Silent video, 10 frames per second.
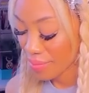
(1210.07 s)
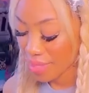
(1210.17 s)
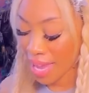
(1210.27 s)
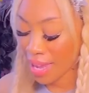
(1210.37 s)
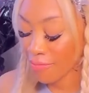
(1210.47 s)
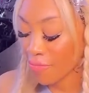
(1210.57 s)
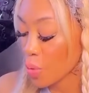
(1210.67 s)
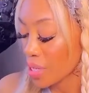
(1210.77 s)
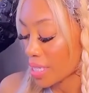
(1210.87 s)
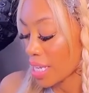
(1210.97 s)
am
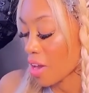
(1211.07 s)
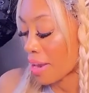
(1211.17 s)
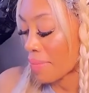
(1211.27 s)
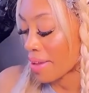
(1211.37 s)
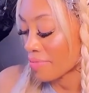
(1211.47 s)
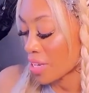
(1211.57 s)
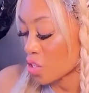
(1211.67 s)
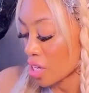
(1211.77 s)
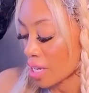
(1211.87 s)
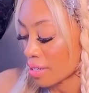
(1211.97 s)
focusing on my
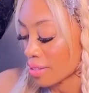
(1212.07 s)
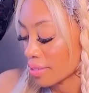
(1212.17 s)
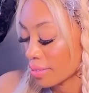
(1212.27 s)
vision.